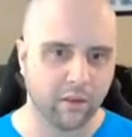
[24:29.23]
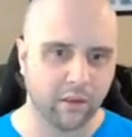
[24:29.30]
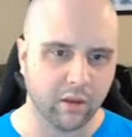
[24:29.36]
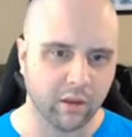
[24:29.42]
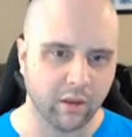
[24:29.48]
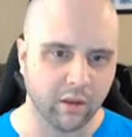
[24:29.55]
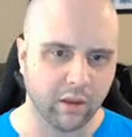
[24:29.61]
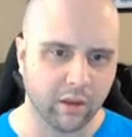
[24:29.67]

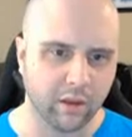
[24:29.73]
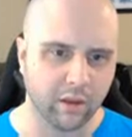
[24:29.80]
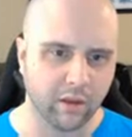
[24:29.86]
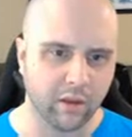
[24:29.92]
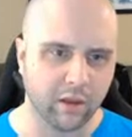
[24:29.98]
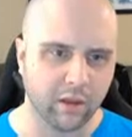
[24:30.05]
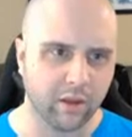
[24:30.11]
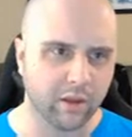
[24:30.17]

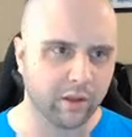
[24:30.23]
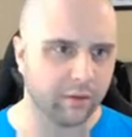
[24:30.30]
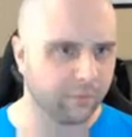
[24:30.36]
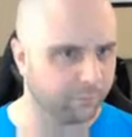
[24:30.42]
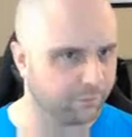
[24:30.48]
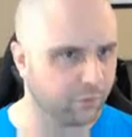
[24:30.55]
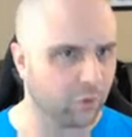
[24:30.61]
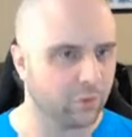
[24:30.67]

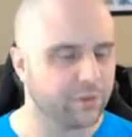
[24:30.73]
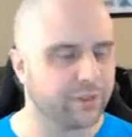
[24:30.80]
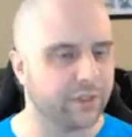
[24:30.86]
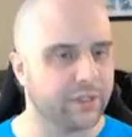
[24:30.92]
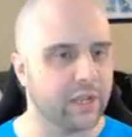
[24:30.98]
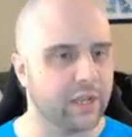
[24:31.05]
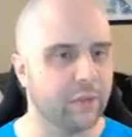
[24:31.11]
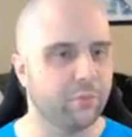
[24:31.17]
Of course,
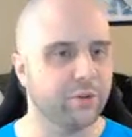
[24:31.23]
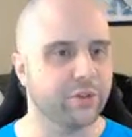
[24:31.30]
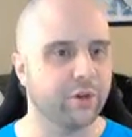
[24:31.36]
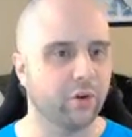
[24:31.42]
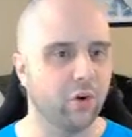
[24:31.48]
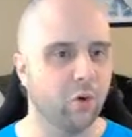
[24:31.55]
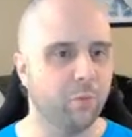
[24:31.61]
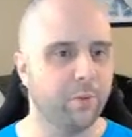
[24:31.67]
the tables
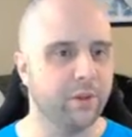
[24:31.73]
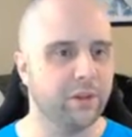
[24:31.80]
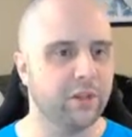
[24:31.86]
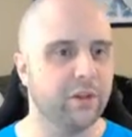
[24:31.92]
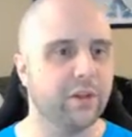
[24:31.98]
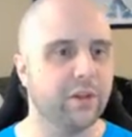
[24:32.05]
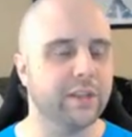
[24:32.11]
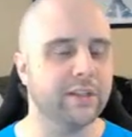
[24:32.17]
are open.
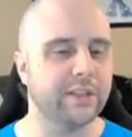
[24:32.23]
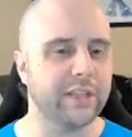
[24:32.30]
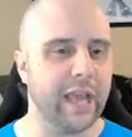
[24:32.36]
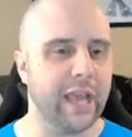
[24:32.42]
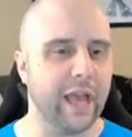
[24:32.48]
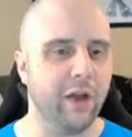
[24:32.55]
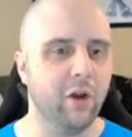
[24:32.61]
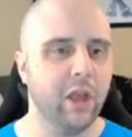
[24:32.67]
You can see
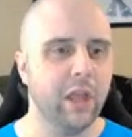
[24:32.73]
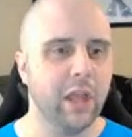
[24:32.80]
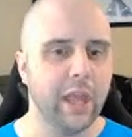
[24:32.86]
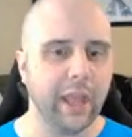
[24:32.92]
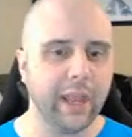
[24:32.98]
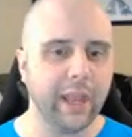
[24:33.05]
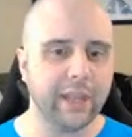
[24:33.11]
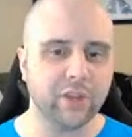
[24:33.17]
how
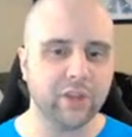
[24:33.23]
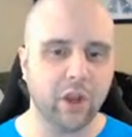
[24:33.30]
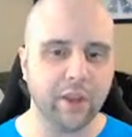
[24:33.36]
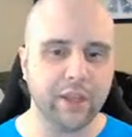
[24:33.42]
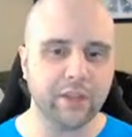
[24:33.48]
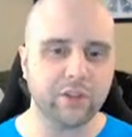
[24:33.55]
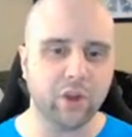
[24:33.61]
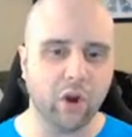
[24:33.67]
it's
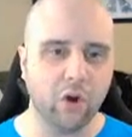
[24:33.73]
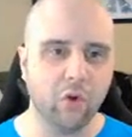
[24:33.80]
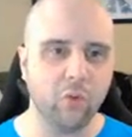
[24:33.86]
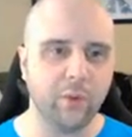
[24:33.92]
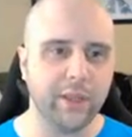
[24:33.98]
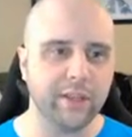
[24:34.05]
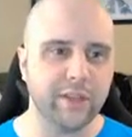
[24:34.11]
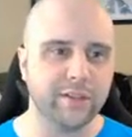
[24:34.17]

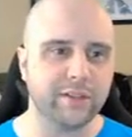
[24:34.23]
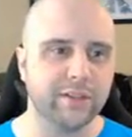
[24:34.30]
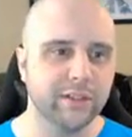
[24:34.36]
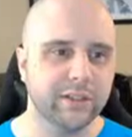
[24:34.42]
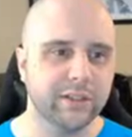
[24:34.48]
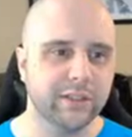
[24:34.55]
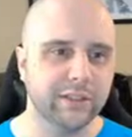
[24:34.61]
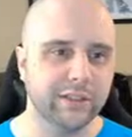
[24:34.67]
always
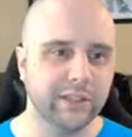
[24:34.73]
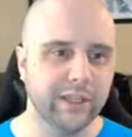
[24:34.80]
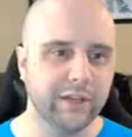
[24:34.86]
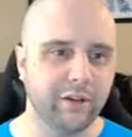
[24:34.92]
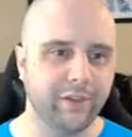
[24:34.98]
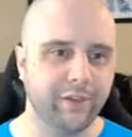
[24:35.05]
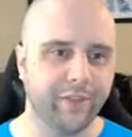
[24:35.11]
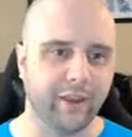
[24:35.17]

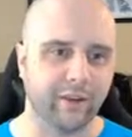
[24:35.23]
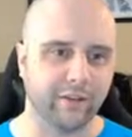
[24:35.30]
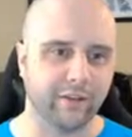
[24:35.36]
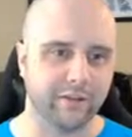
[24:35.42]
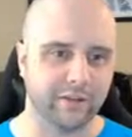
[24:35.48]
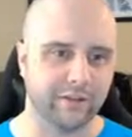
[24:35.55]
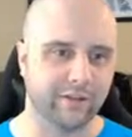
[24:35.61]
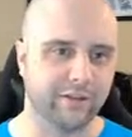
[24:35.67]
little
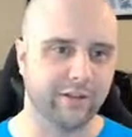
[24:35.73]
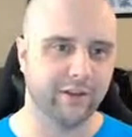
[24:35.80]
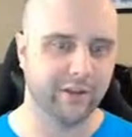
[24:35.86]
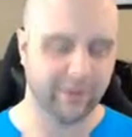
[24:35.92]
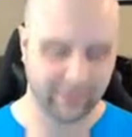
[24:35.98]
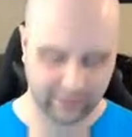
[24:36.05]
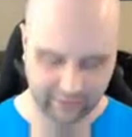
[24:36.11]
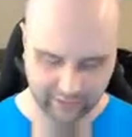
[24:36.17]
things.
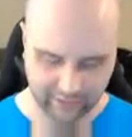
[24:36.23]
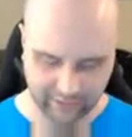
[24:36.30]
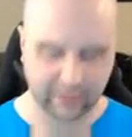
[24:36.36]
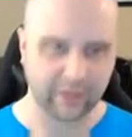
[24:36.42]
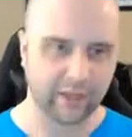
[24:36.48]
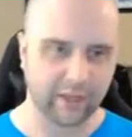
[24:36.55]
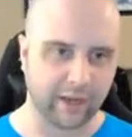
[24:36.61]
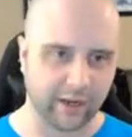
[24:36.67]

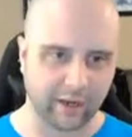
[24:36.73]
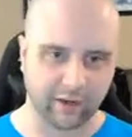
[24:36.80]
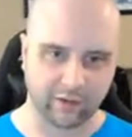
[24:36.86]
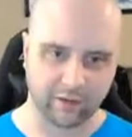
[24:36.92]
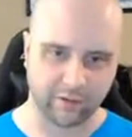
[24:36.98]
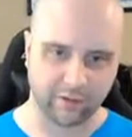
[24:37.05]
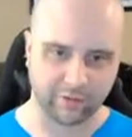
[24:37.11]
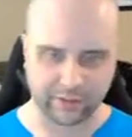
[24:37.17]
Okay, I gotta
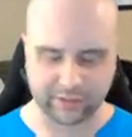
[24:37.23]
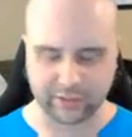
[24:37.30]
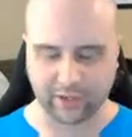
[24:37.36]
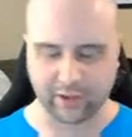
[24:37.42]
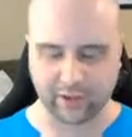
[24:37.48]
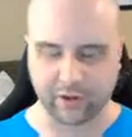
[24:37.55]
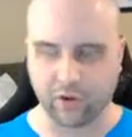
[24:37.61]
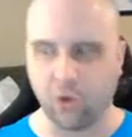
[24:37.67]
close this. I
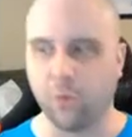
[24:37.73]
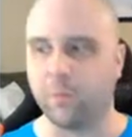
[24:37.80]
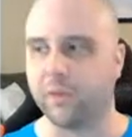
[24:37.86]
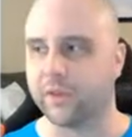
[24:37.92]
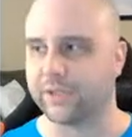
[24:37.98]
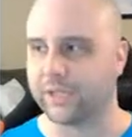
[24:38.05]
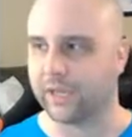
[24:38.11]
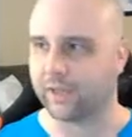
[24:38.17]
gotta open
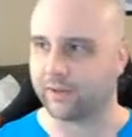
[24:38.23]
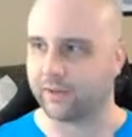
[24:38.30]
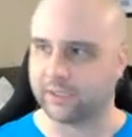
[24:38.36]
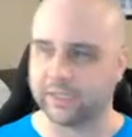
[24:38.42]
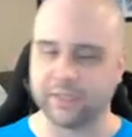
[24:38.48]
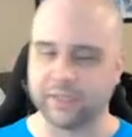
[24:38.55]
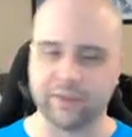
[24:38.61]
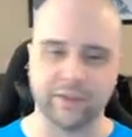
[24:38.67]
this. I gotta
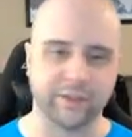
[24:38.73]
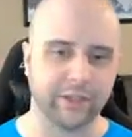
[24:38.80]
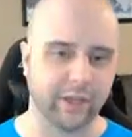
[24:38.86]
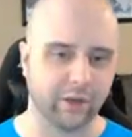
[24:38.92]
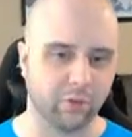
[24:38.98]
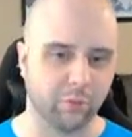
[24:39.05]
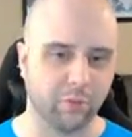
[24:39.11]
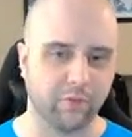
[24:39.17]
delete this. I
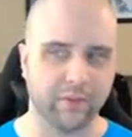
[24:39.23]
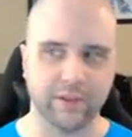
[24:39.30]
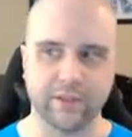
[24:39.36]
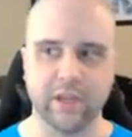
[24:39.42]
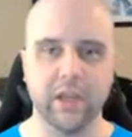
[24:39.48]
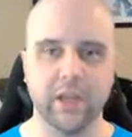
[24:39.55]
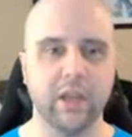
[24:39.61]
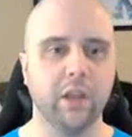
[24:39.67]
gotta remove
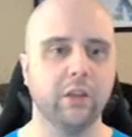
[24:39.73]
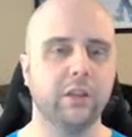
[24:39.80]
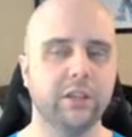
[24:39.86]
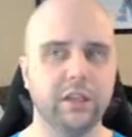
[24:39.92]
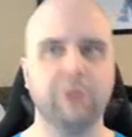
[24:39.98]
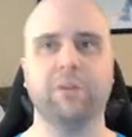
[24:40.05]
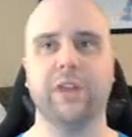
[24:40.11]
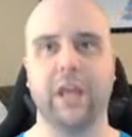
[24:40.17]
this. You
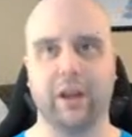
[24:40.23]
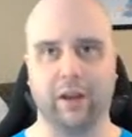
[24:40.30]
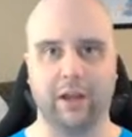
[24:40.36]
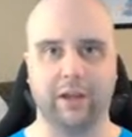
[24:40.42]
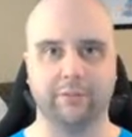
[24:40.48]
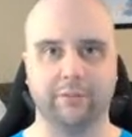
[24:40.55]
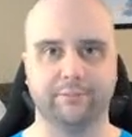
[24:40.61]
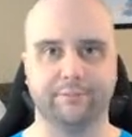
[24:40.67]
deal with that a
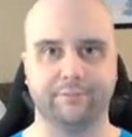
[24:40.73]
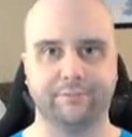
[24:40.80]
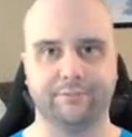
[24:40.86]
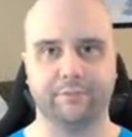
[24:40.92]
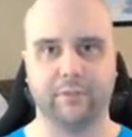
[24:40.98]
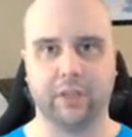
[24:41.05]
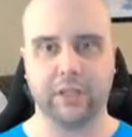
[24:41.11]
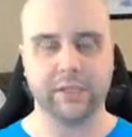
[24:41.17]
lot
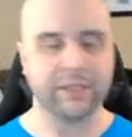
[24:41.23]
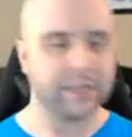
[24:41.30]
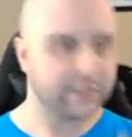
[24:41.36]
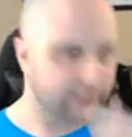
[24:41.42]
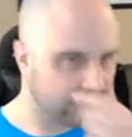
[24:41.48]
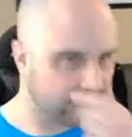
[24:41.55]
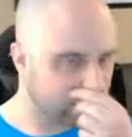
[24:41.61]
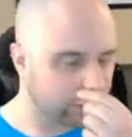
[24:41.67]
because
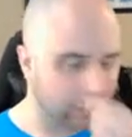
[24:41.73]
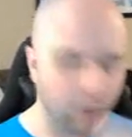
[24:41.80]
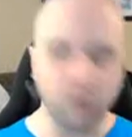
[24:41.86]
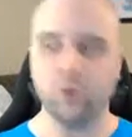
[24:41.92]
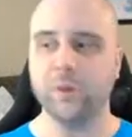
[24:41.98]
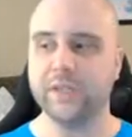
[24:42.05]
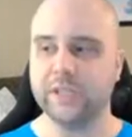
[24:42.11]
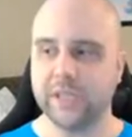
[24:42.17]
it's
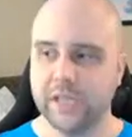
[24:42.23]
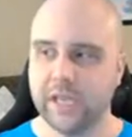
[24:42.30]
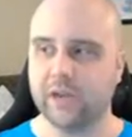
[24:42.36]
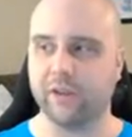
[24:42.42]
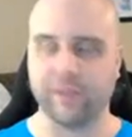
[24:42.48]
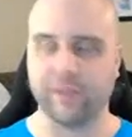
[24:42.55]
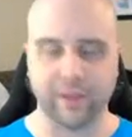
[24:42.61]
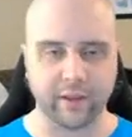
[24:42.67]
always the
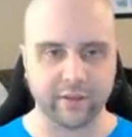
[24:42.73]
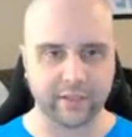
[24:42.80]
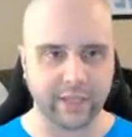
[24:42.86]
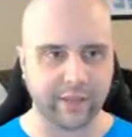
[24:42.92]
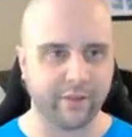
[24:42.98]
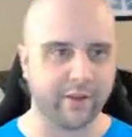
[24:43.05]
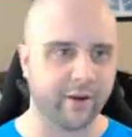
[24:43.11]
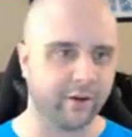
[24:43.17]
little things
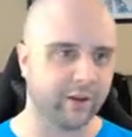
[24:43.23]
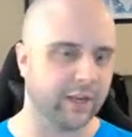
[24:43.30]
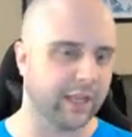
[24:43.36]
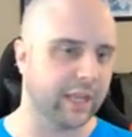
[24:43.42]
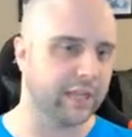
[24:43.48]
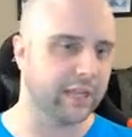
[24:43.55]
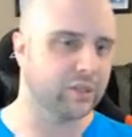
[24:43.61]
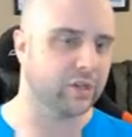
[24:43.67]
that are gonna
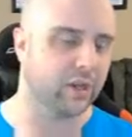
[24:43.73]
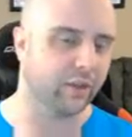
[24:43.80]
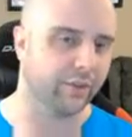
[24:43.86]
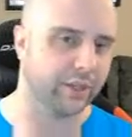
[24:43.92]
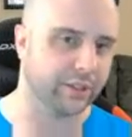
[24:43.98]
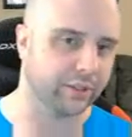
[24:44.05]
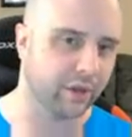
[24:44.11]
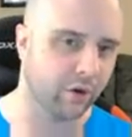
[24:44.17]
get you on these.